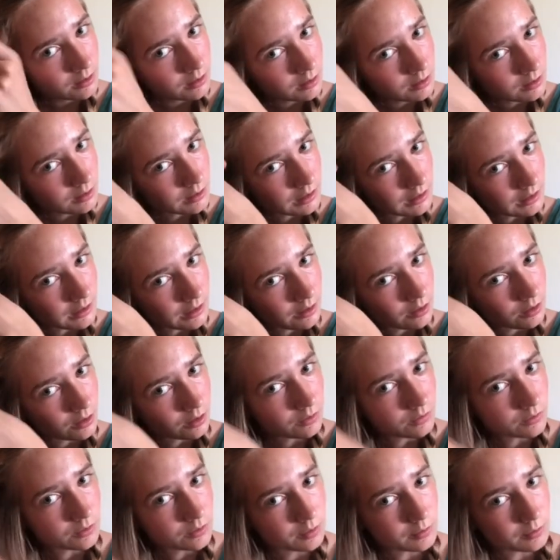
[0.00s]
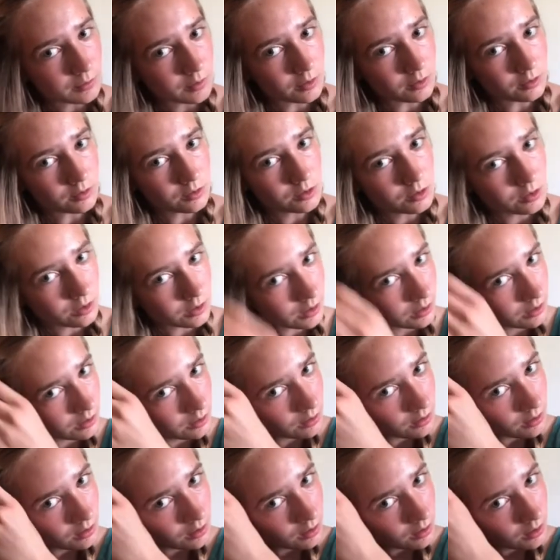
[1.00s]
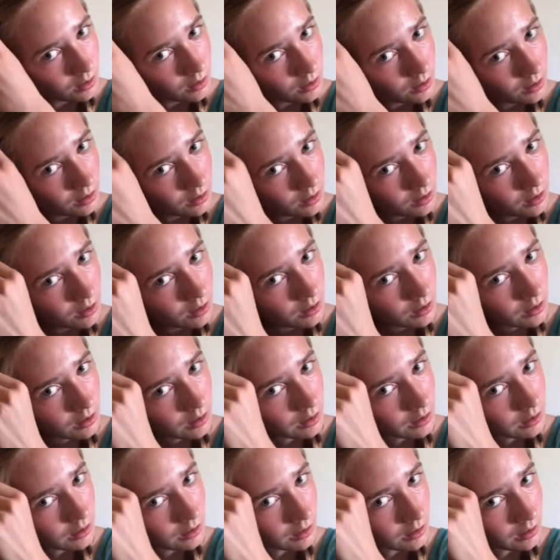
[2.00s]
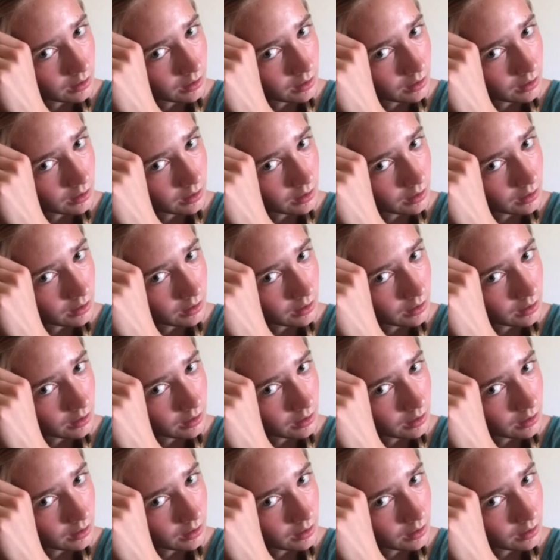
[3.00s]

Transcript: take it over the middle strand, and